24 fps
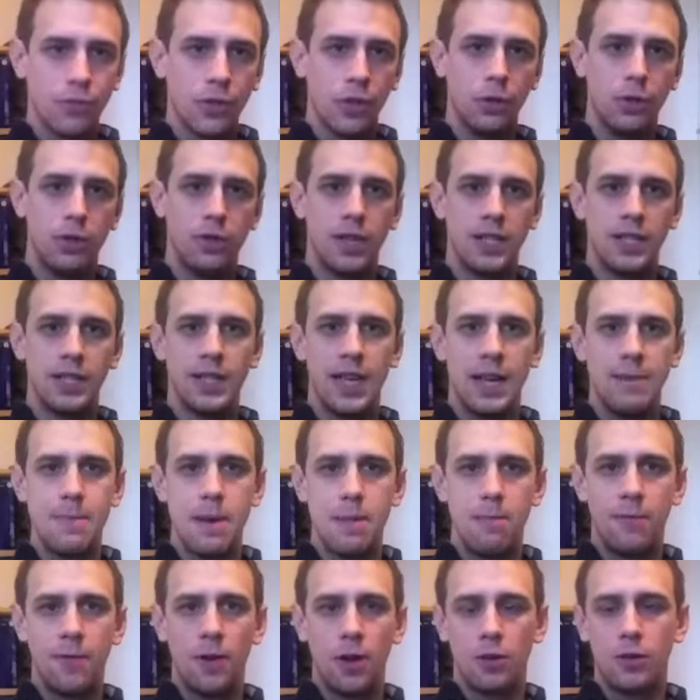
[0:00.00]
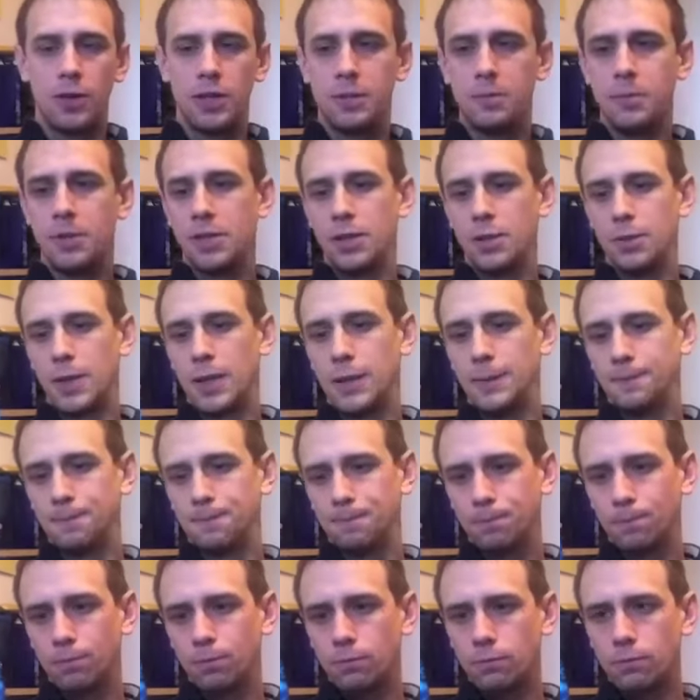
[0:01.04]
who directed Nightmare Before Christmas as well.
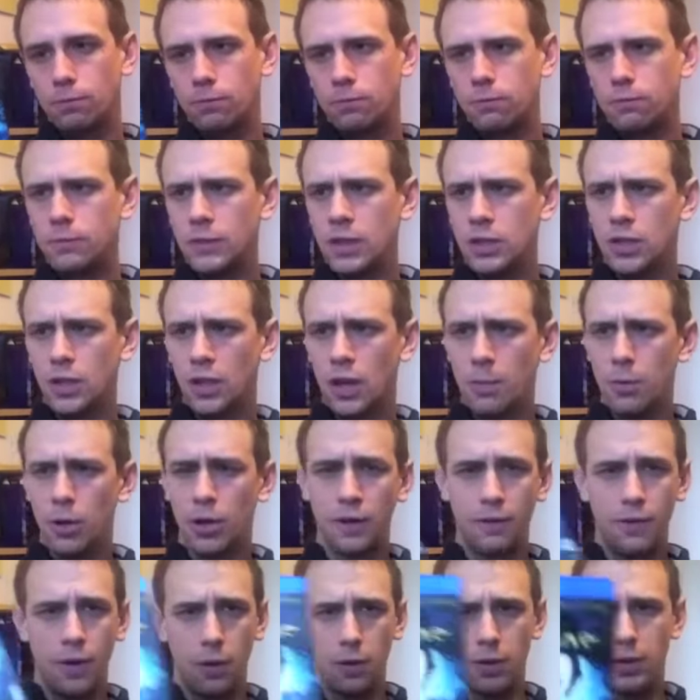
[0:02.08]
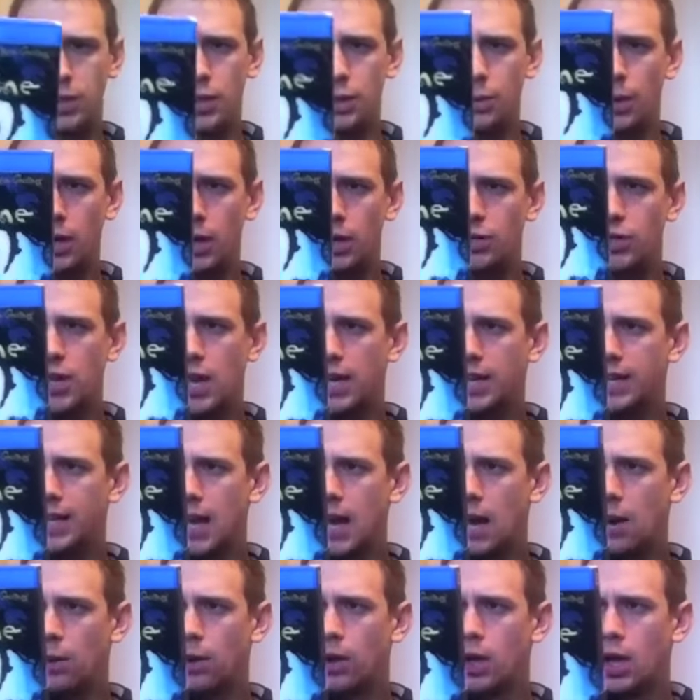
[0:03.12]
So I'm looking forward to checking
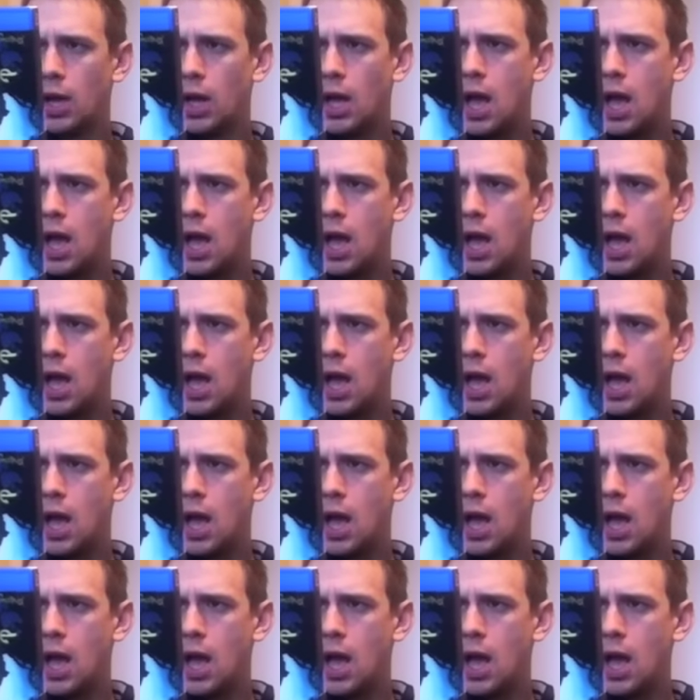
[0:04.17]
that out.